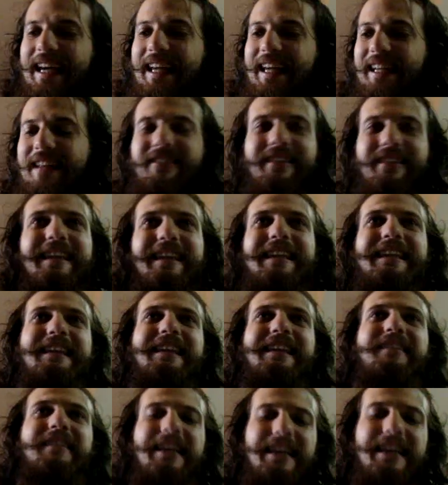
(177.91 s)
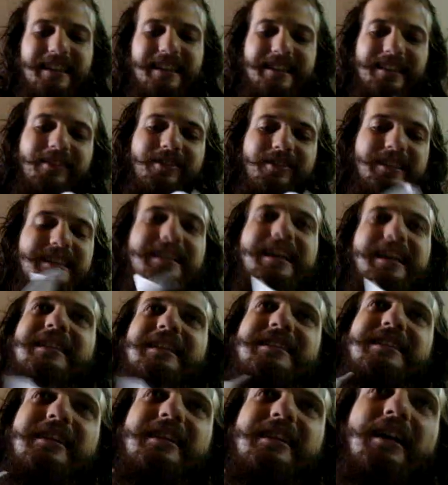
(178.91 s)
I had never seen so stiffly
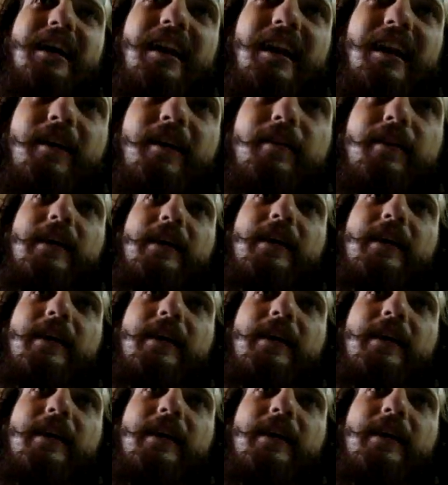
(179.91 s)
starched a collar